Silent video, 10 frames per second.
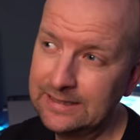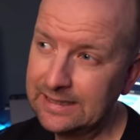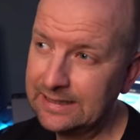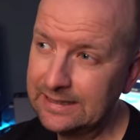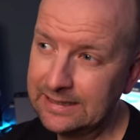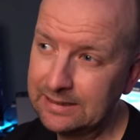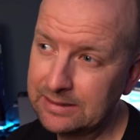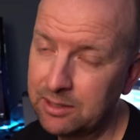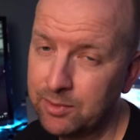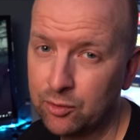uh,
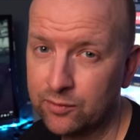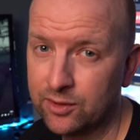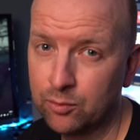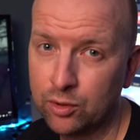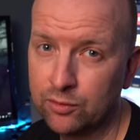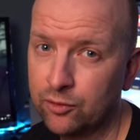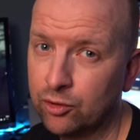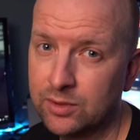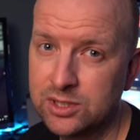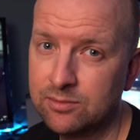coming over the
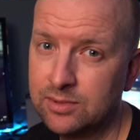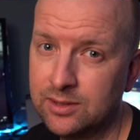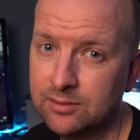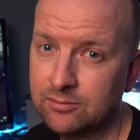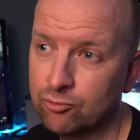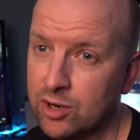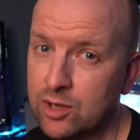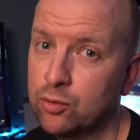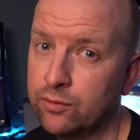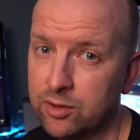waterfall must have been
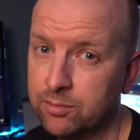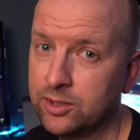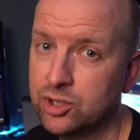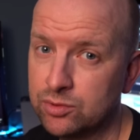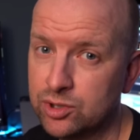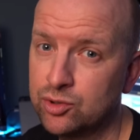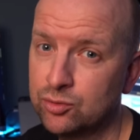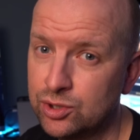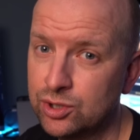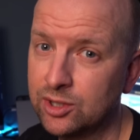right over the bridge, which
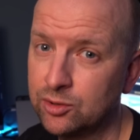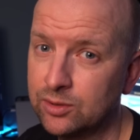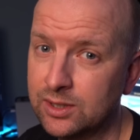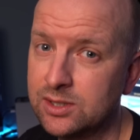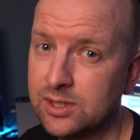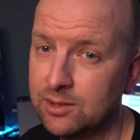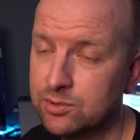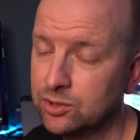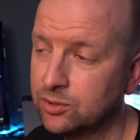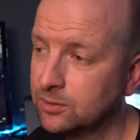shows you how
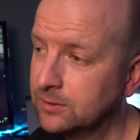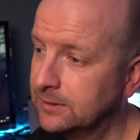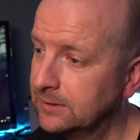exceptional